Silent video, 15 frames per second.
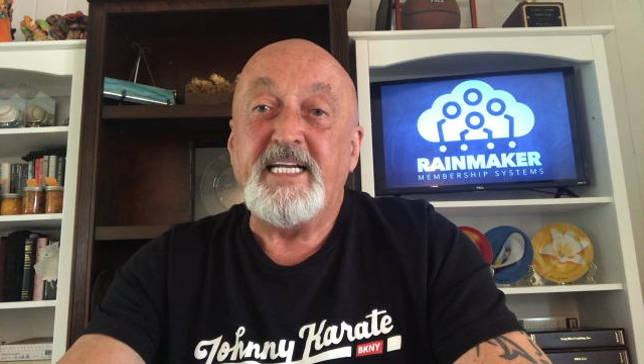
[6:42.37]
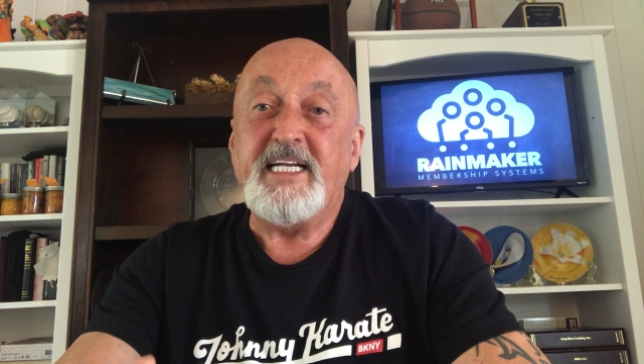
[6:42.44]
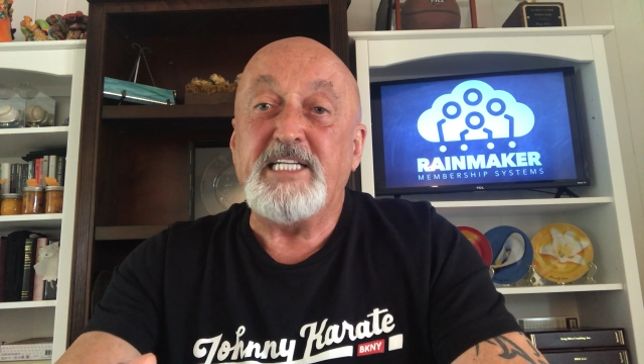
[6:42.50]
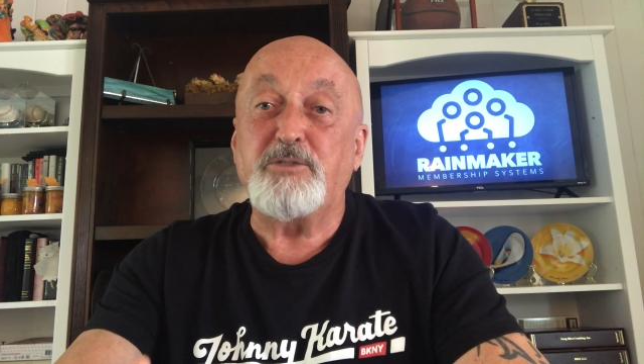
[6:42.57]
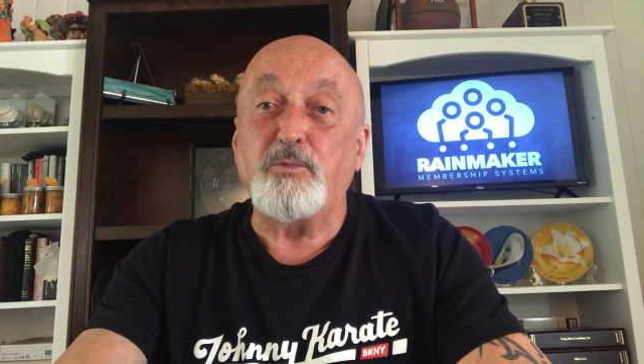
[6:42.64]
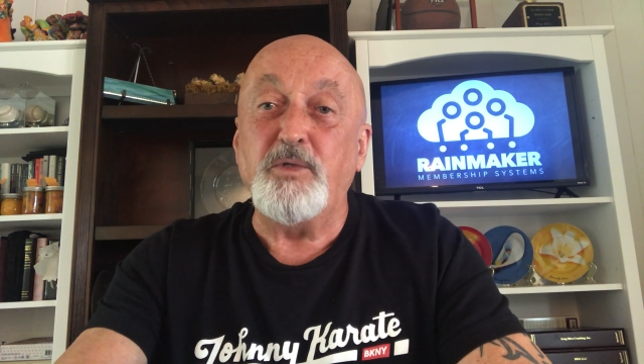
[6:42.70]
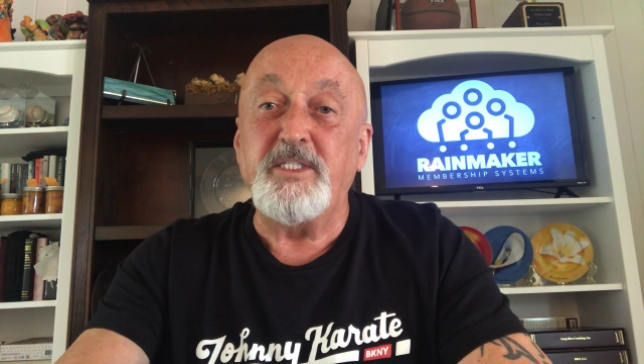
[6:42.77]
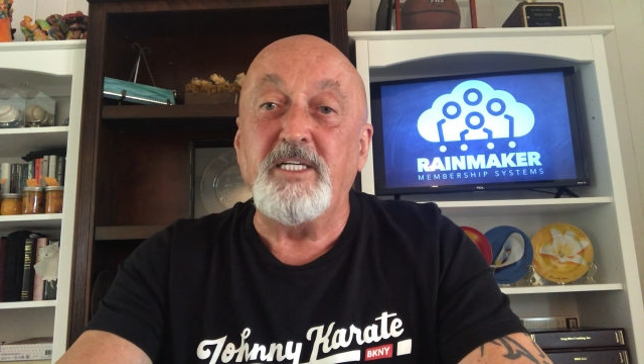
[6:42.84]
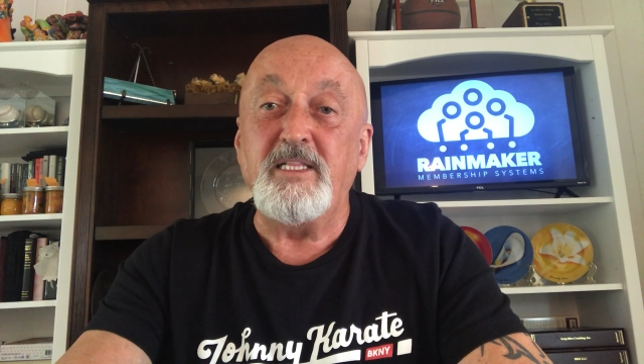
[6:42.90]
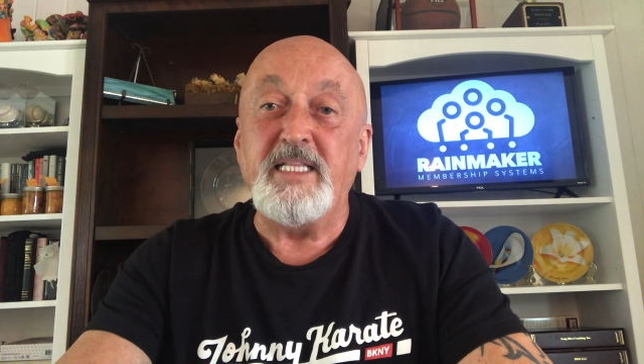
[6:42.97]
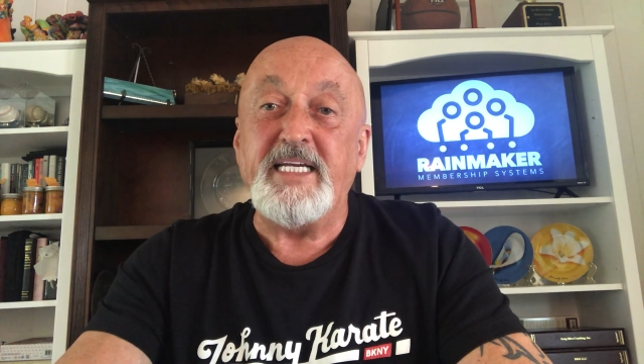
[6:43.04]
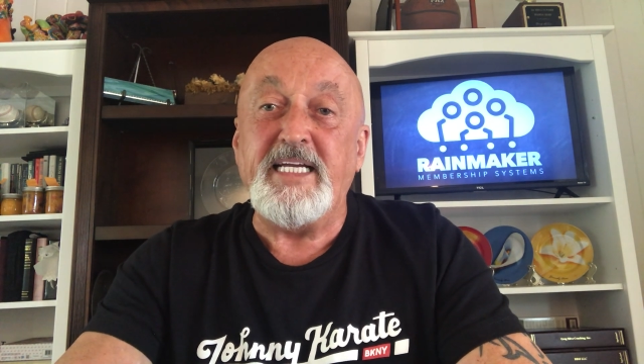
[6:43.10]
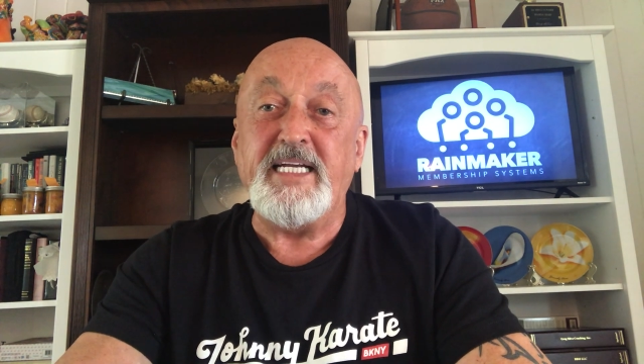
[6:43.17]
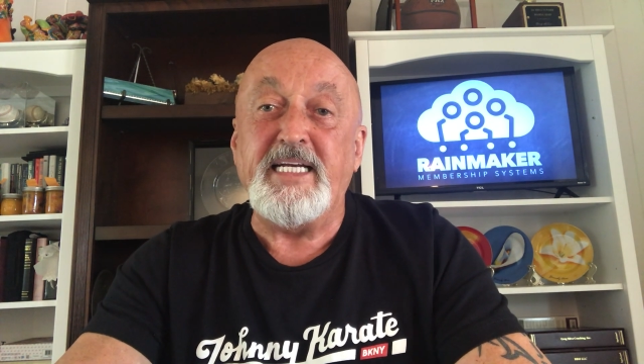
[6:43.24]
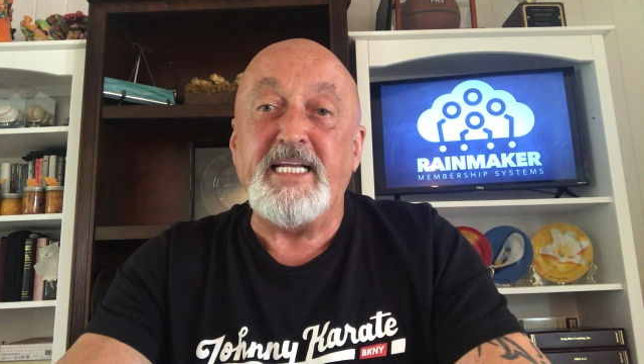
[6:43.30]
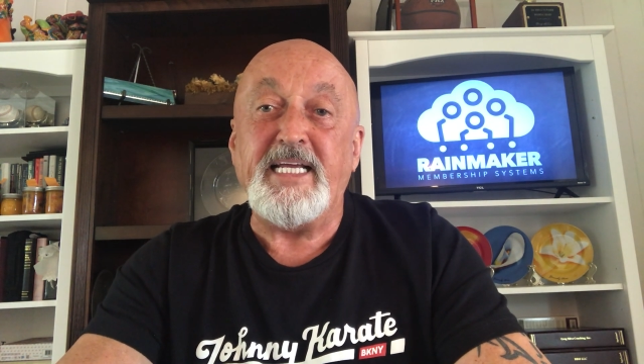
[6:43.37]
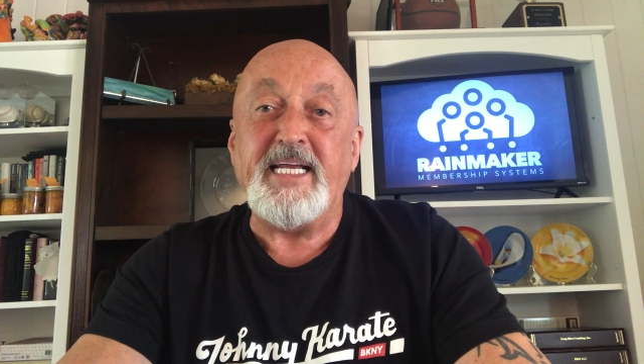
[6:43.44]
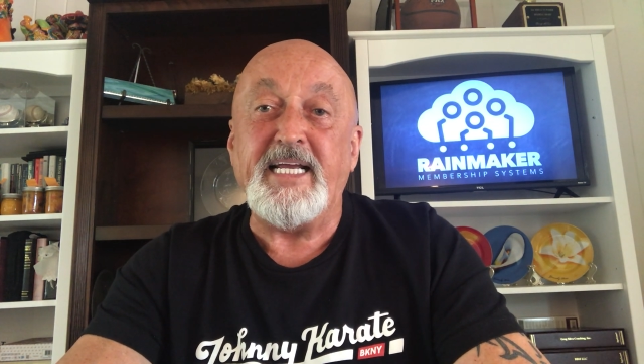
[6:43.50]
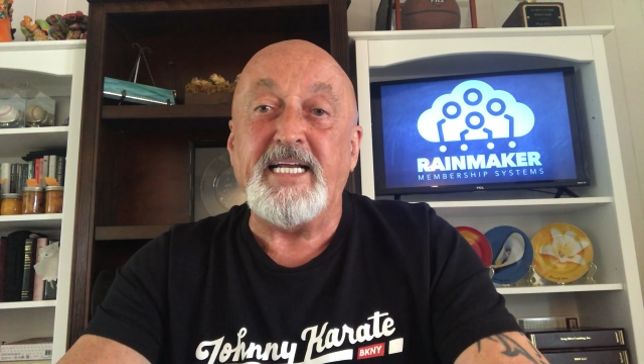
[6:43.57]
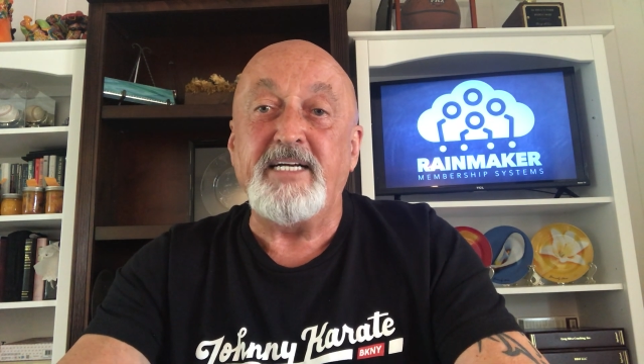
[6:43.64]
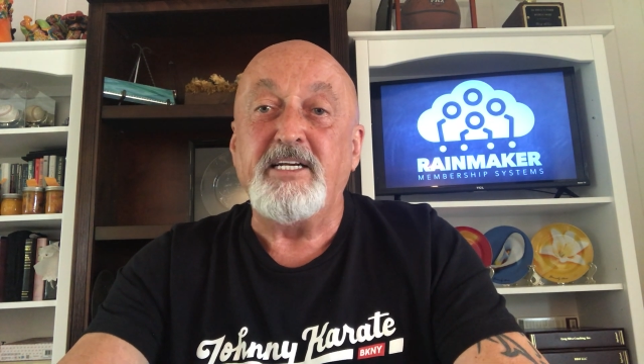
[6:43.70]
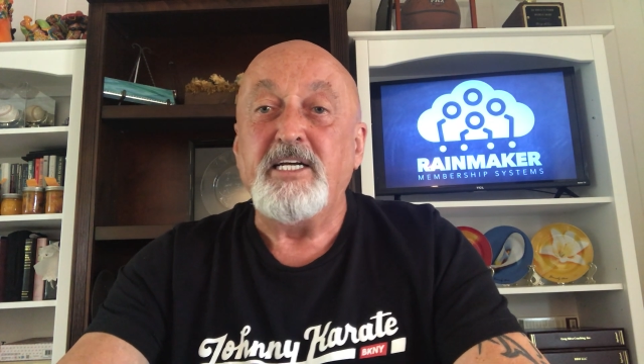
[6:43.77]
it's with the lead
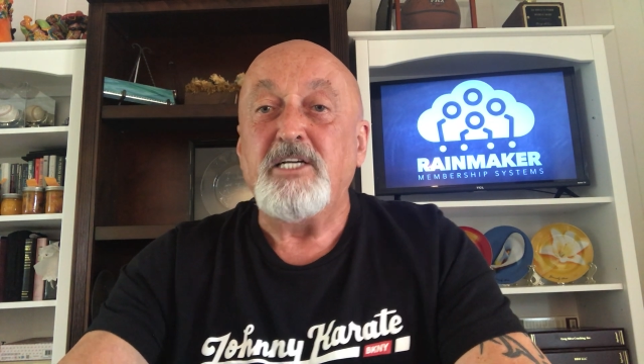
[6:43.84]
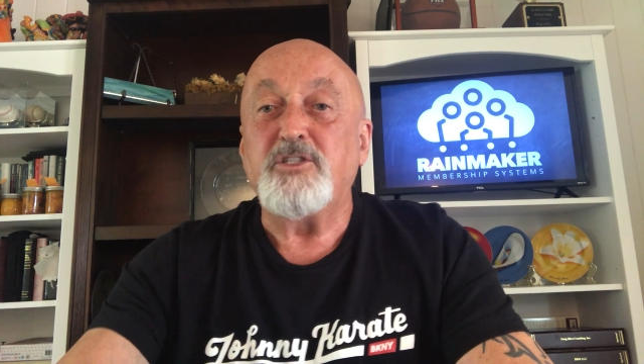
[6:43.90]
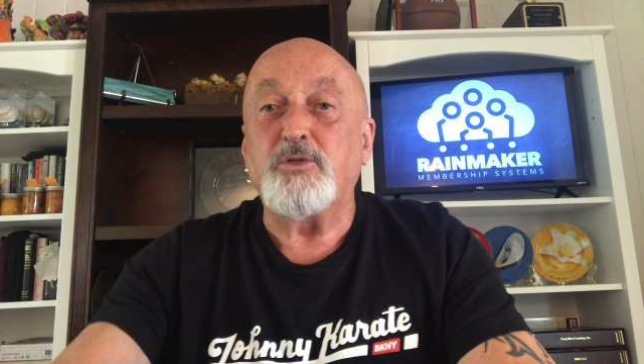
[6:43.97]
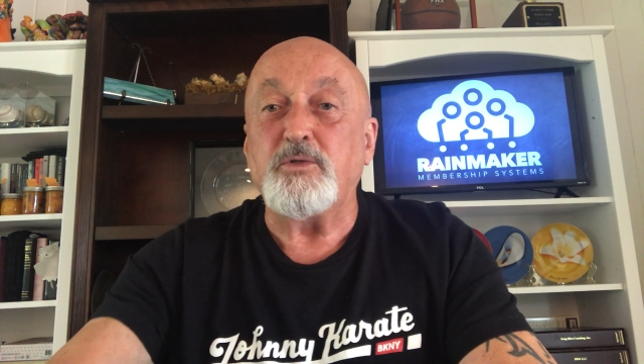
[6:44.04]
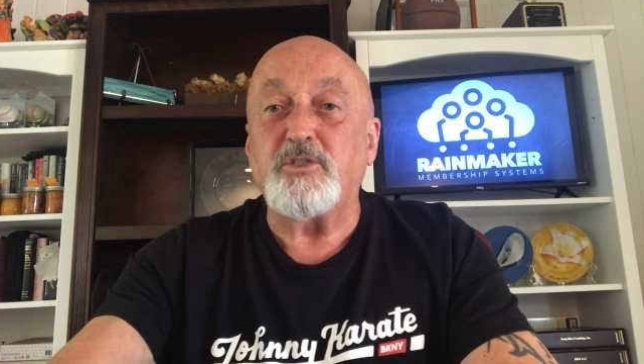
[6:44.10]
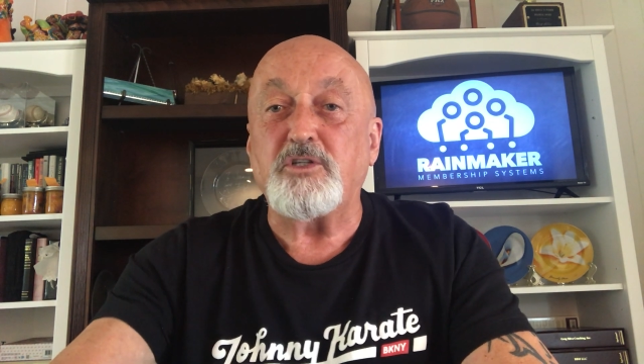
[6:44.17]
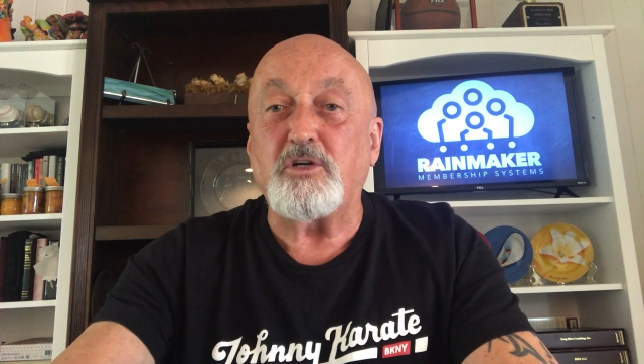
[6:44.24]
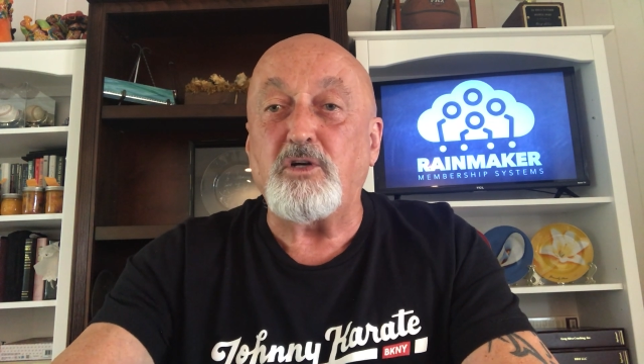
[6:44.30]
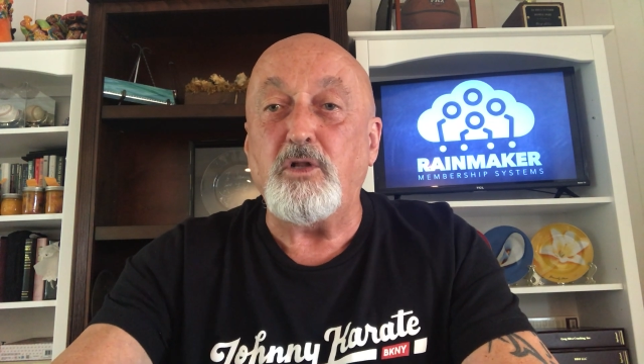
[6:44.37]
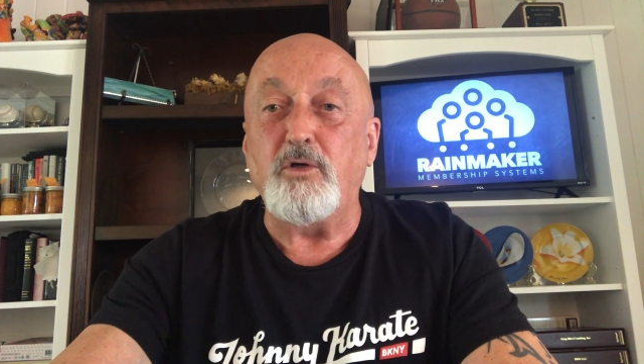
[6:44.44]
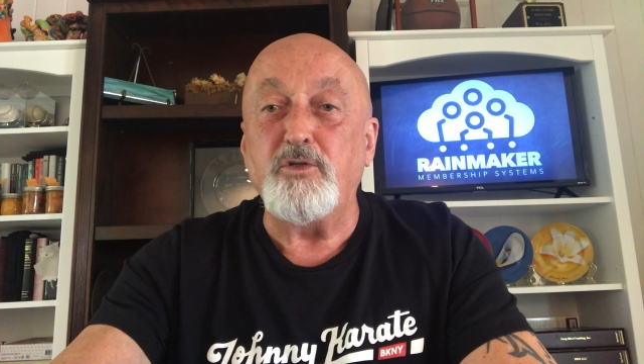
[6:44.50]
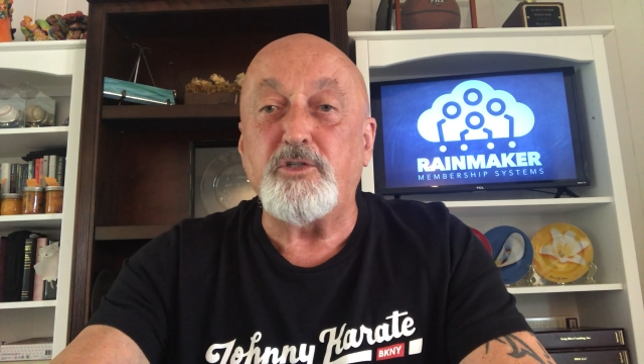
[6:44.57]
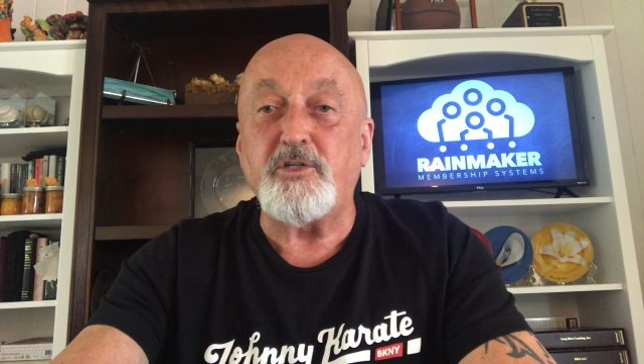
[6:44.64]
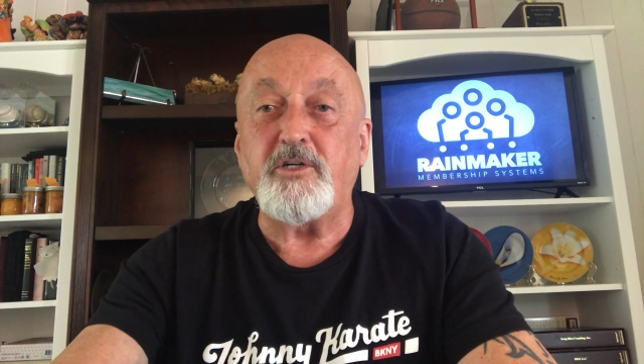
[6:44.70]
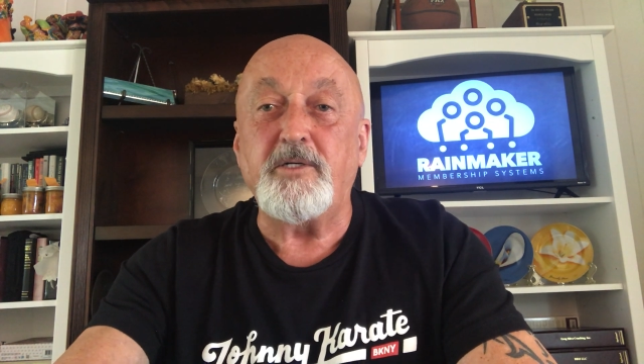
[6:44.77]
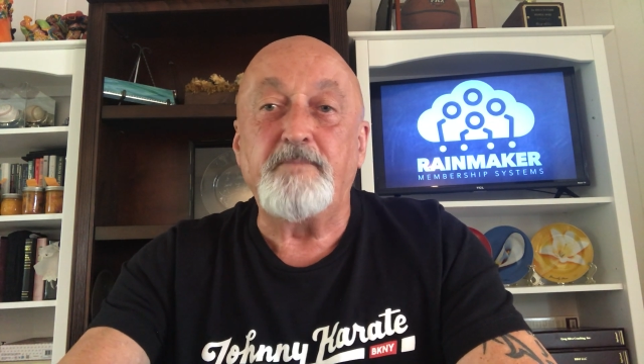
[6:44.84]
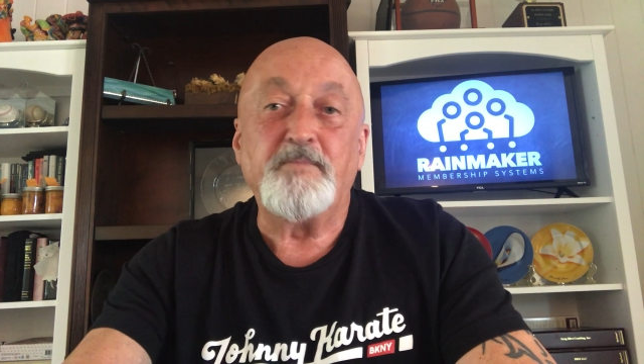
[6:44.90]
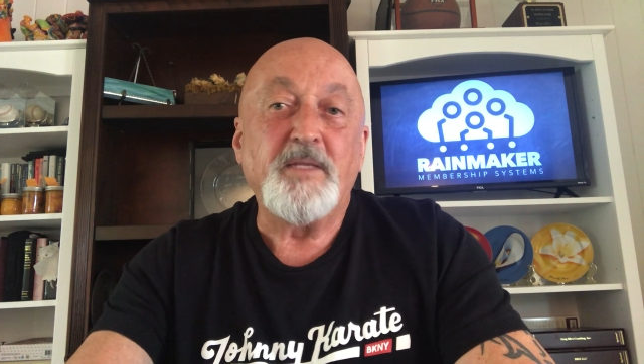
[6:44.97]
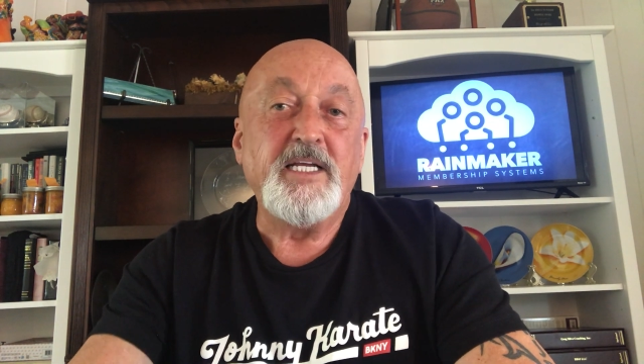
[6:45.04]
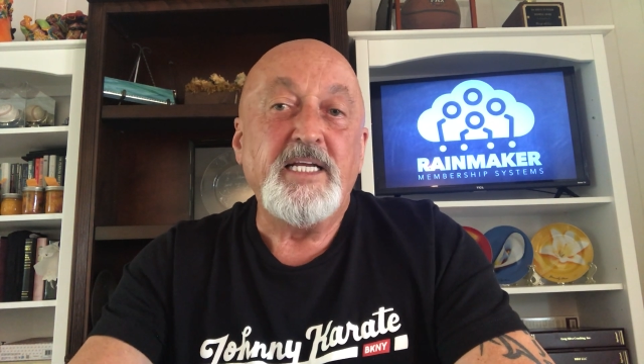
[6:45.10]
hand, so it's a closer.